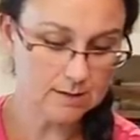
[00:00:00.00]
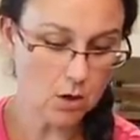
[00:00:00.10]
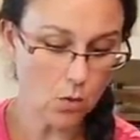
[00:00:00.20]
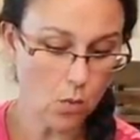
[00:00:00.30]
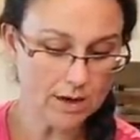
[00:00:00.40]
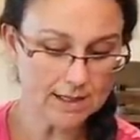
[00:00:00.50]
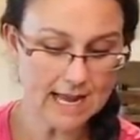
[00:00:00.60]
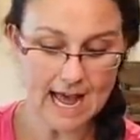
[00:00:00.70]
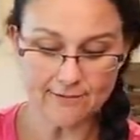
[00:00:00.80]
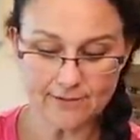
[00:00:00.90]
So one and a
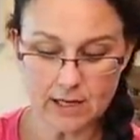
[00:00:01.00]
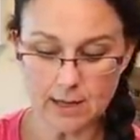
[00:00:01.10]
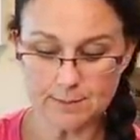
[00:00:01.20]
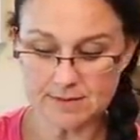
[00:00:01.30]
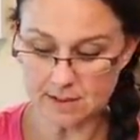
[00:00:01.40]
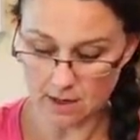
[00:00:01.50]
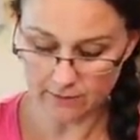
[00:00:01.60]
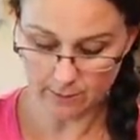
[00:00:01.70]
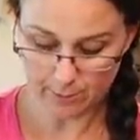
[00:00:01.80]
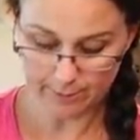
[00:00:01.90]
half cups
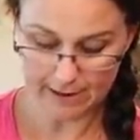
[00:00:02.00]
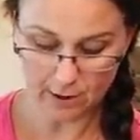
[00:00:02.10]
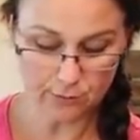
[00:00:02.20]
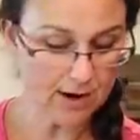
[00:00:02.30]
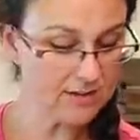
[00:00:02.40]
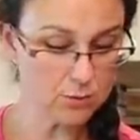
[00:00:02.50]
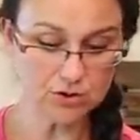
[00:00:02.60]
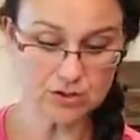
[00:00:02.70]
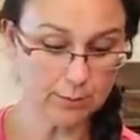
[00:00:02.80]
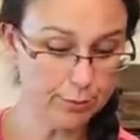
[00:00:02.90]
of the prepared rice. We're
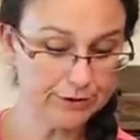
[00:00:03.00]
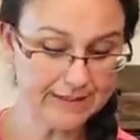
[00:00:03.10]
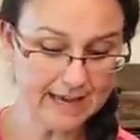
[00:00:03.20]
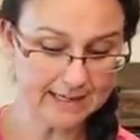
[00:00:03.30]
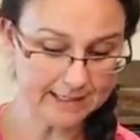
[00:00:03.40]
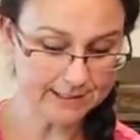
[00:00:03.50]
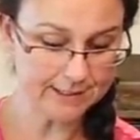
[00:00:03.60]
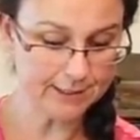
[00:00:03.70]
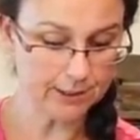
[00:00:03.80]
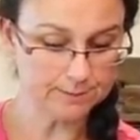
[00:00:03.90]
just gonna put that
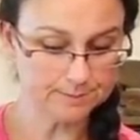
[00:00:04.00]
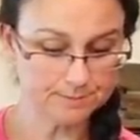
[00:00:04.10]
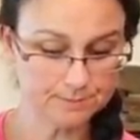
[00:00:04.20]
in here.